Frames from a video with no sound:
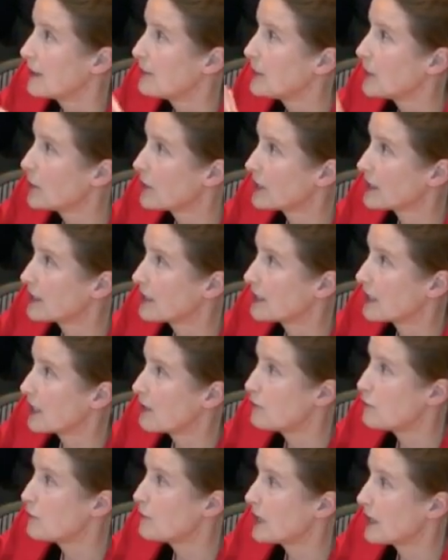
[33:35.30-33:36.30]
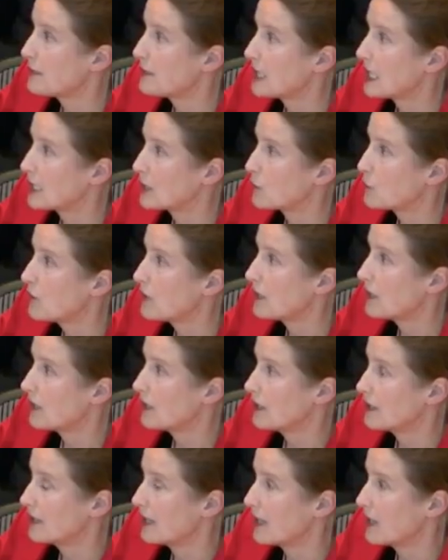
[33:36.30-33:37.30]
Let me look at the travaux
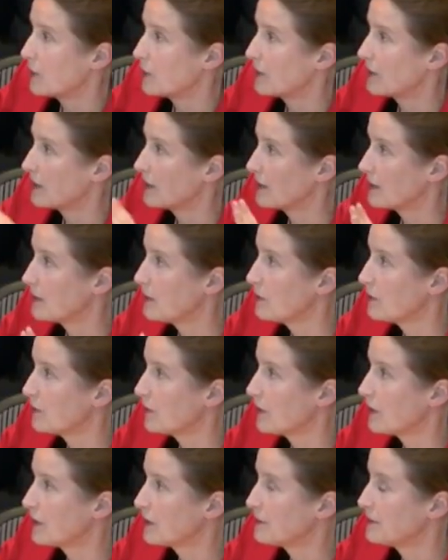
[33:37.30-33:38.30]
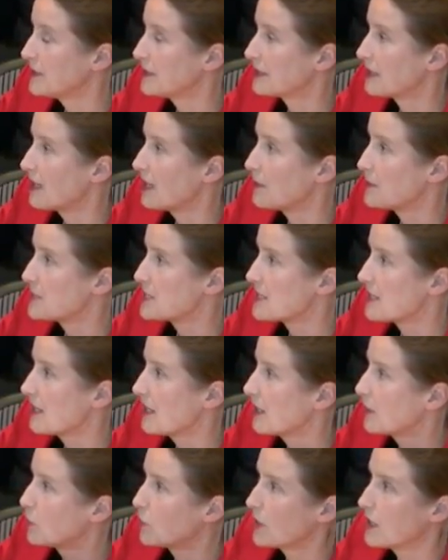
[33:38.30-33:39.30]
préparatoires now. And you've heard Mr. Happ
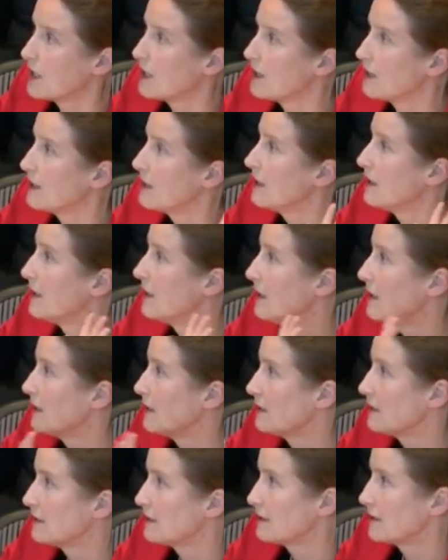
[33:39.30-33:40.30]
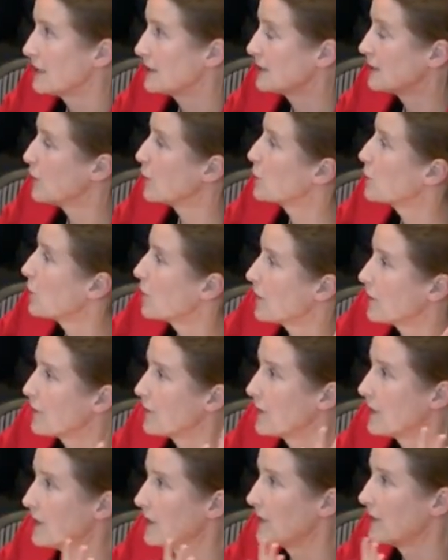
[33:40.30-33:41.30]
saying, well, that's not
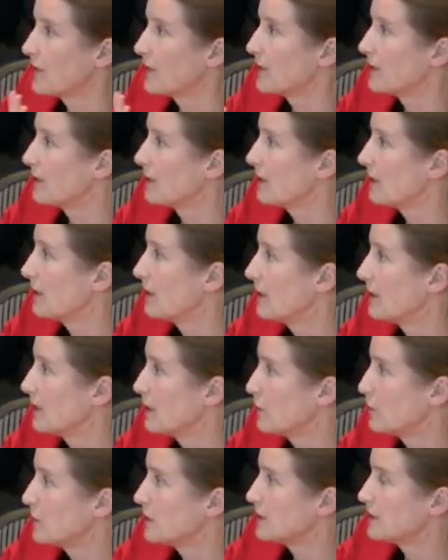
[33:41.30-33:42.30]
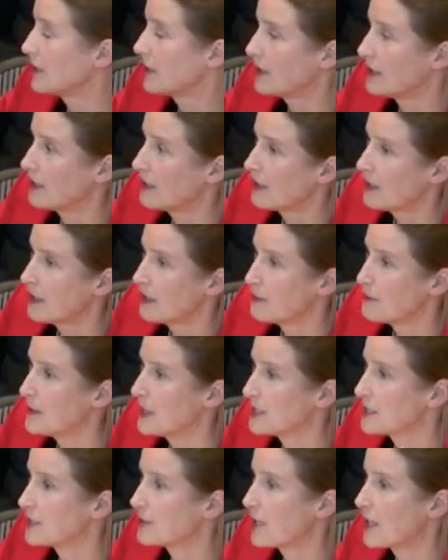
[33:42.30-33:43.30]
worth it. Uh, it was a
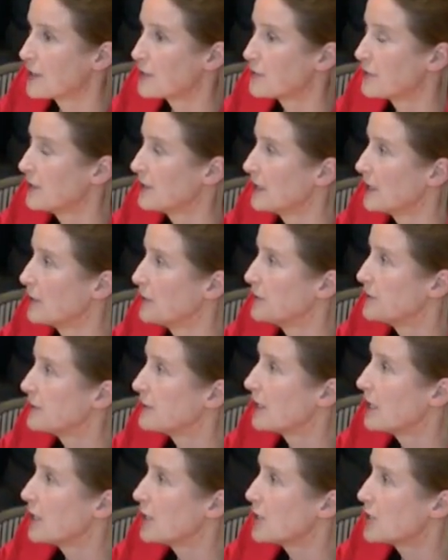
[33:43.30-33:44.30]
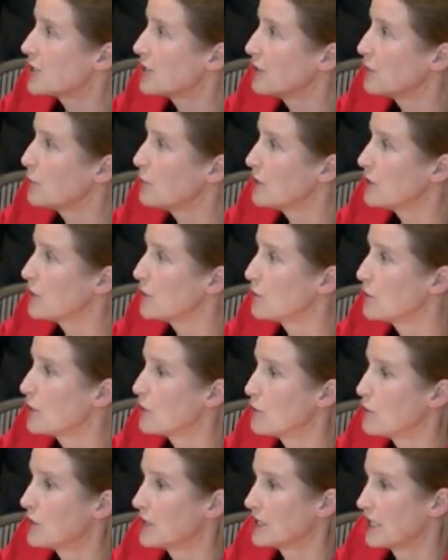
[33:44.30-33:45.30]
multilateral negotiation. We don't
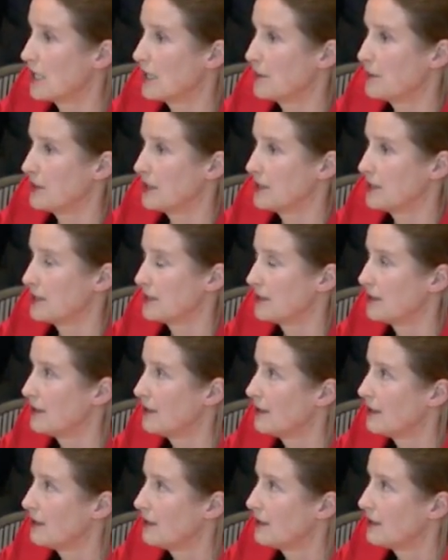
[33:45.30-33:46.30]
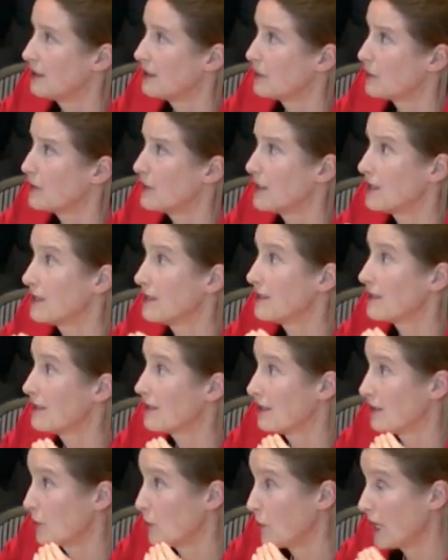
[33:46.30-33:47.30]
know what happened. Well,
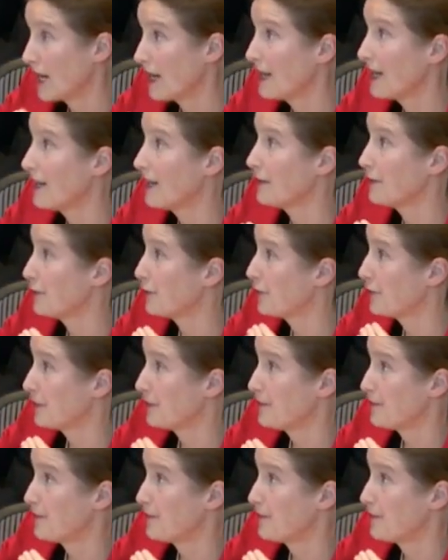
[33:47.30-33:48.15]
we have,